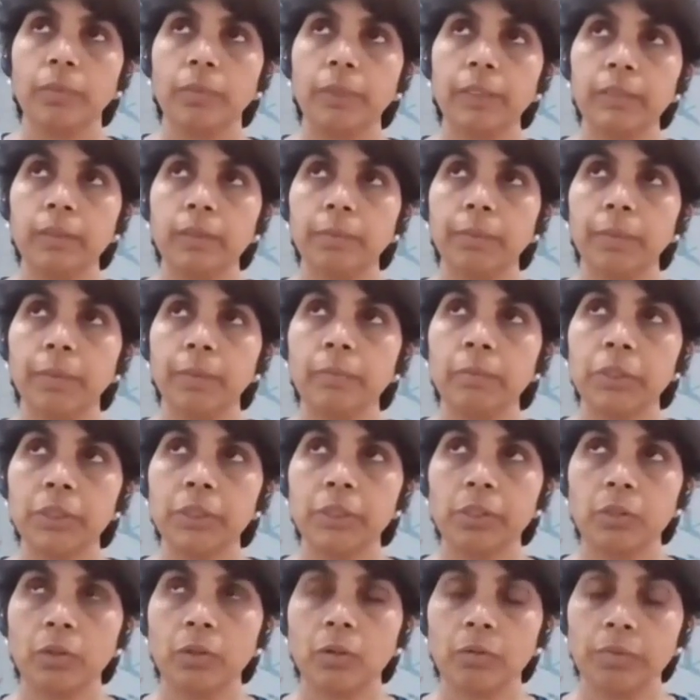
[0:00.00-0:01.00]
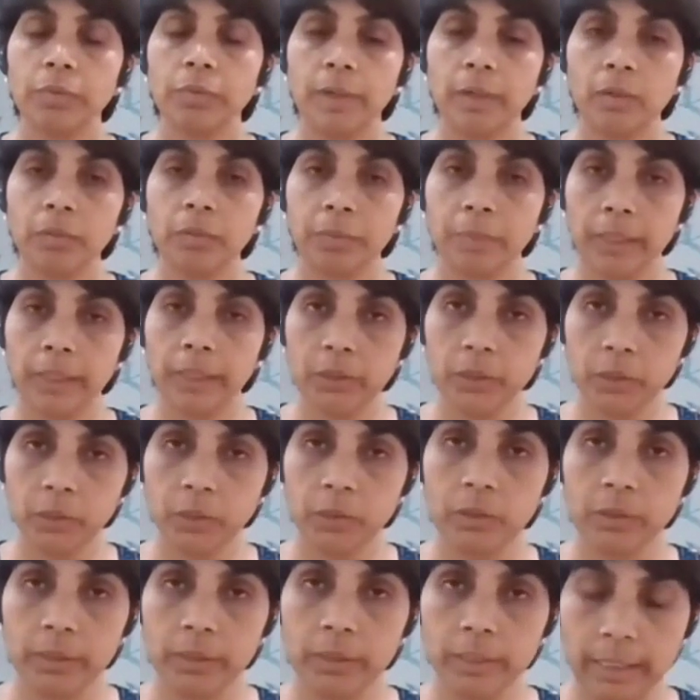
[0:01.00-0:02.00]
With the permission of one of my
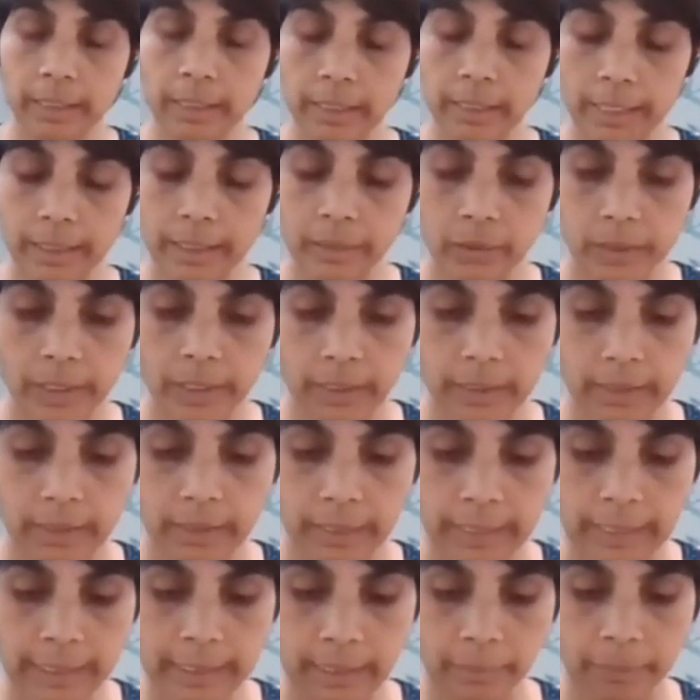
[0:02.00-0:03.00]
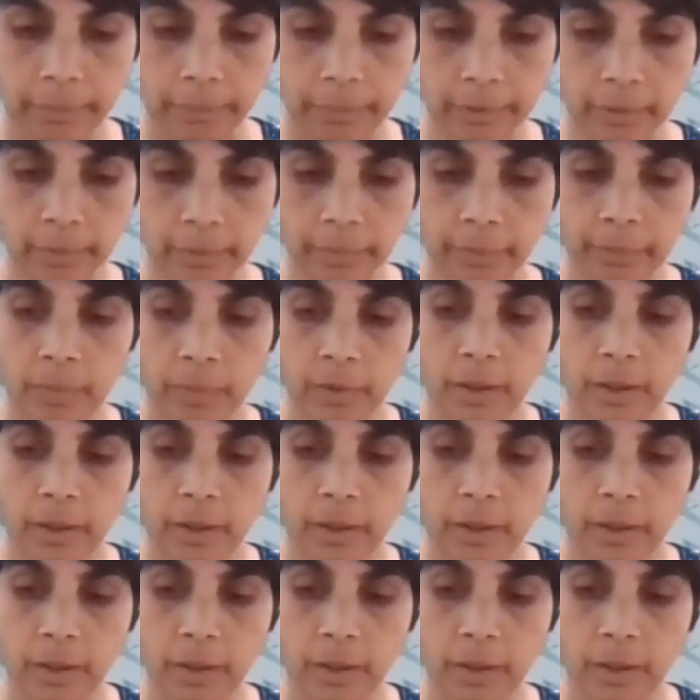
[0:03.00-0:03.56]
students, I'd like to take an example.